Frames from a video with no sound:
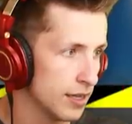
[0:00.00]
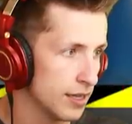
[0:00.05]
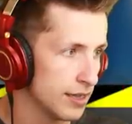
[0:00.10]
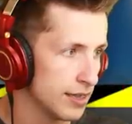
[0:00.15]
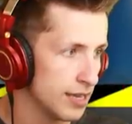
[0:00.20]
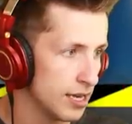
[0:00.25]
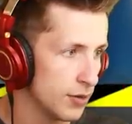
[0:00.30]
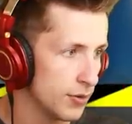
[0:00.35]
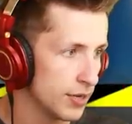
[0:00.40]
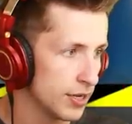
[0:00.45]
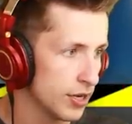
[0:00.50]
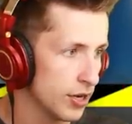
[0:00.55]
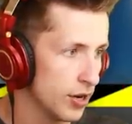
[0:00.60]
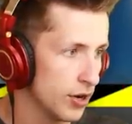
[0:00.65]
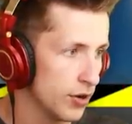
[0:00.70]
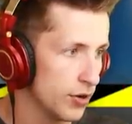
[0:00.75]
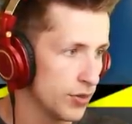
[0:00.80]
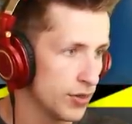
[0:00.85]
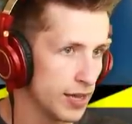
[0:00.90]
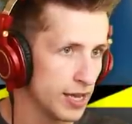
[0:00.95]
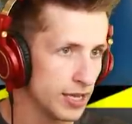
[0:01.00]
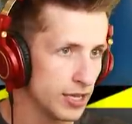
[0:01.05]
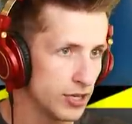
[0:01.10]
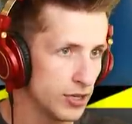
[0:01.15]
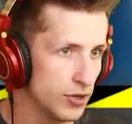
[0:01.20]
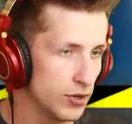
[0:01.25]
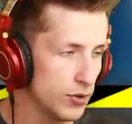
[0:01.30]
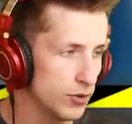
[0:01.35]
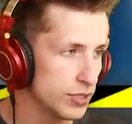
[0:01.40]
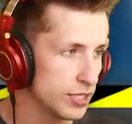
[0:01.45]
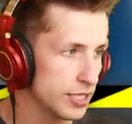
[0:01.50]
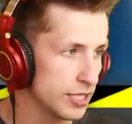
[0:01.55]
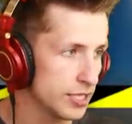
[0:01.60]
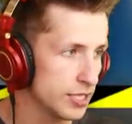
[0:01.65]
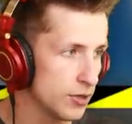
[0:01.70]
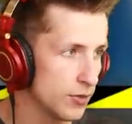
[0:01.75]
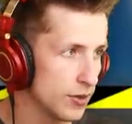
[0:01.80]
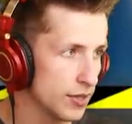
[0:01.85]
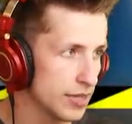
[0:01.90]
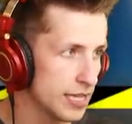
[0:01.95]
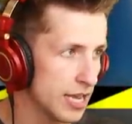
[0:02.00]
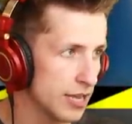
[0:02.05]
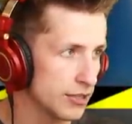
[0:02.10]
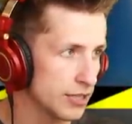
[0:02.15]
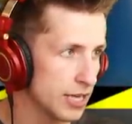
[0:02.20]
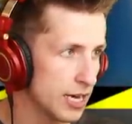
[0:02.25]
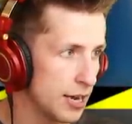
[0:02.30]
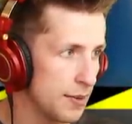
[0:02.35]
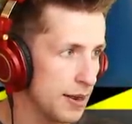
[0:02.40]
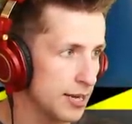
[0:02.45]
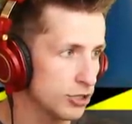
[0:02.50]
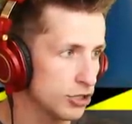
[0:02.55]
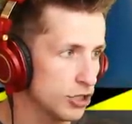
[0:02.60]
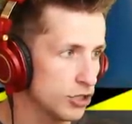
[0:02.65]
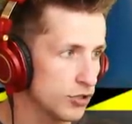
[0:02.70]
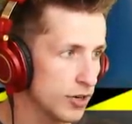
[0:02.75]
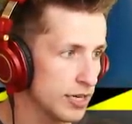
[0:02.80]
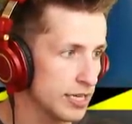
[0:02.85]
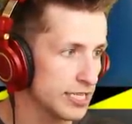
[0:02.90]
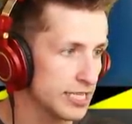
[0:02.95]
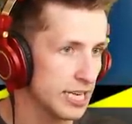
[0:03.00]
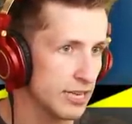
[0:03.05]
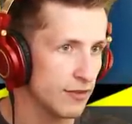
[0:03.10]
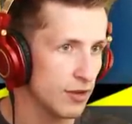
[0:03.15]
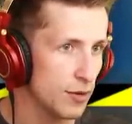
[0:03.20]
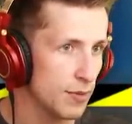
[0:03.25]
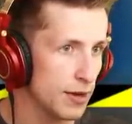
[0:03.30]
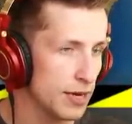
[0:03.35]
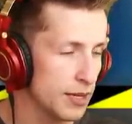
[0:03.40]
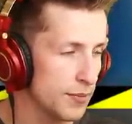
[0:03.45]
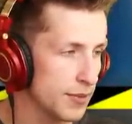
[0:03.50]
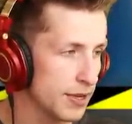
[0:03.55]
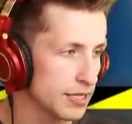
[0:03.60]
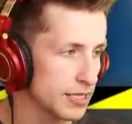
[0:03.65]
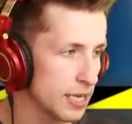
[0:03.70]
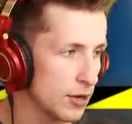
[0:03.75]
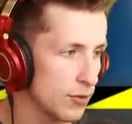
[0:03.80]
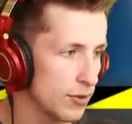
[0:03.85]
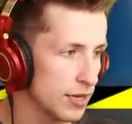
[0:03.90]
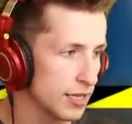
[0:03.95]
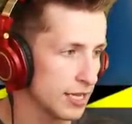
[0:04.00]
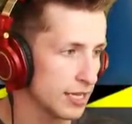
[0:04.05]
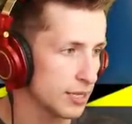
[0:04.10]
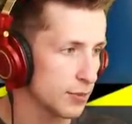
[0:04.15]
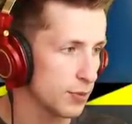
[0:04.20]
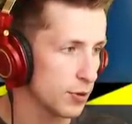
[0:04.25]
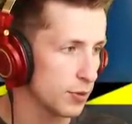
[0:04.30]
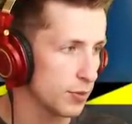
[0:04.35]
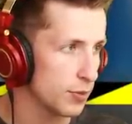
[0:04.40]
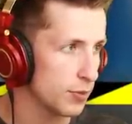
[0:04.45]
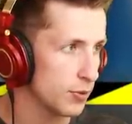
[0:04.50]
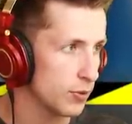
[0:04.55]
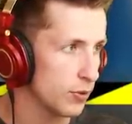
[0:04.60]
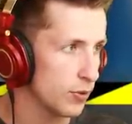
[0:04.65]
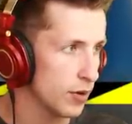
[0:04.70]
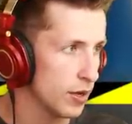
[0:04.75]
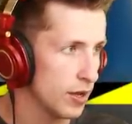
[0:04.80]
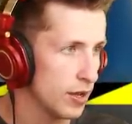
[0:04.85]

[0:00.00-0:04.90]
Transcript: There we go. Thank you. 61,000. I'm actually trying to save up money because I want to get the permabrew.